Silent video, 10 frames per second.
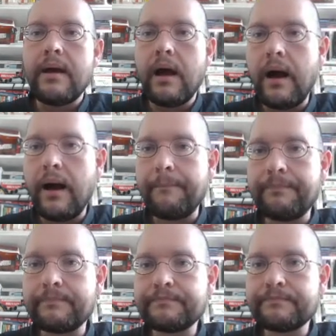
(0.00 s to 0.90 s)

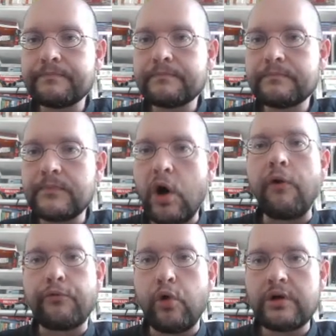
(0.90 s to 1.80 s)

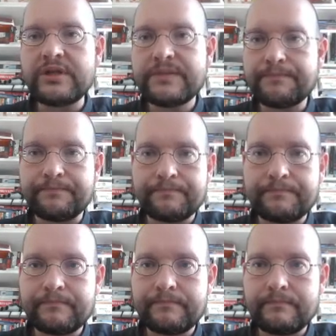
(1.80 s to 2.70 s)
Of course,
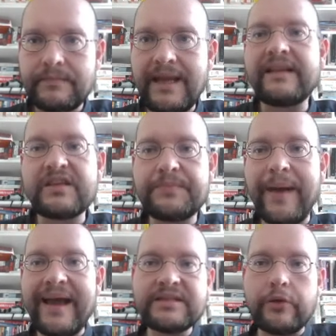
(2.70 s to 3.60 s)
it is
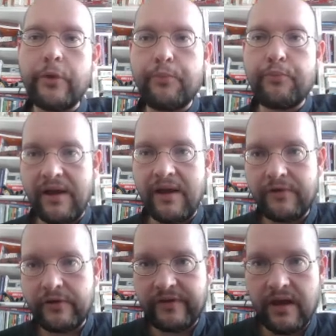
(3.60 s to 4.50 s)
based on the
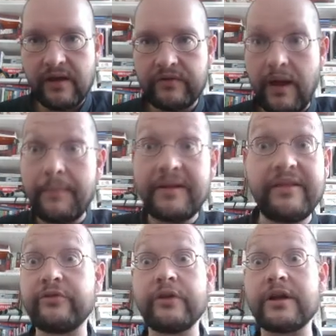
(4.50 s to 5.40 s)
previous years. I mean,
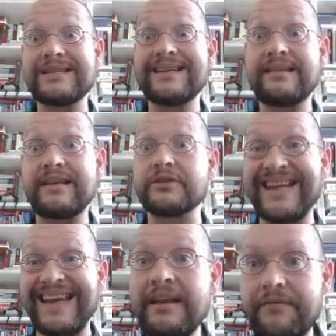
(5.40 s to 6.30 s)
they don't
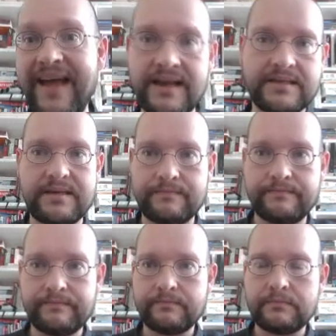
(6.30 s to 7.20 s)
invent.
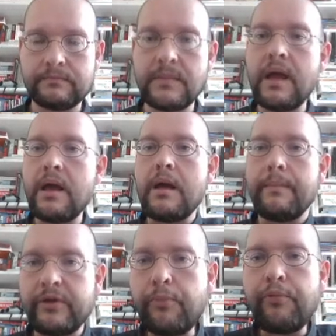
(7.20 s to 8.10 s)

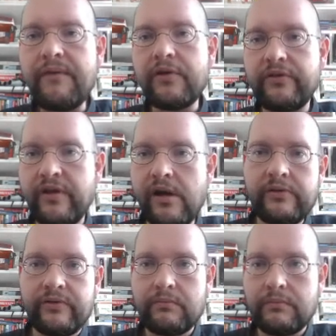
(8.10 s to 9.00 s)
But the previous
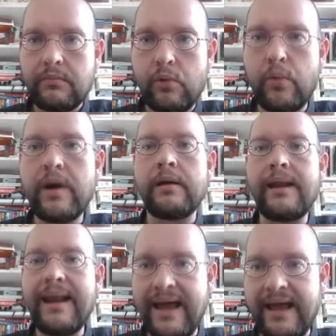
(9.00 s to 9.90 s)
years were
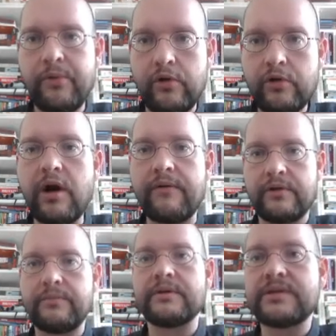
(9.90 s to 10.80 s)
Labour
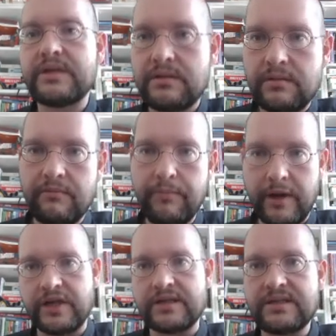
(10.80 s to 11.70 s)
government
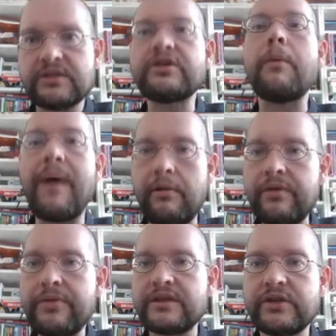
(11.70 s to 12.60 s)
budgets. So
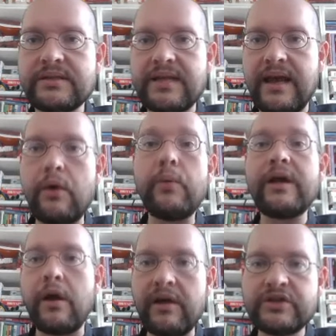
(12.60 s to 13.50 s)
Margaret Thatcher say,
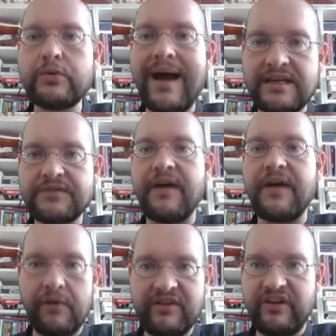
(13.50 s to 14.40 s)
we're going to act
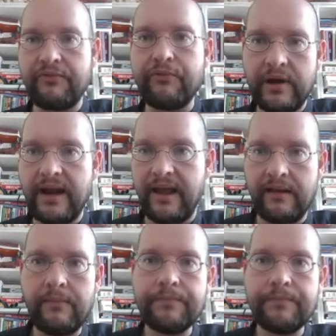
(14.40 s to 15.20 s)
very differently.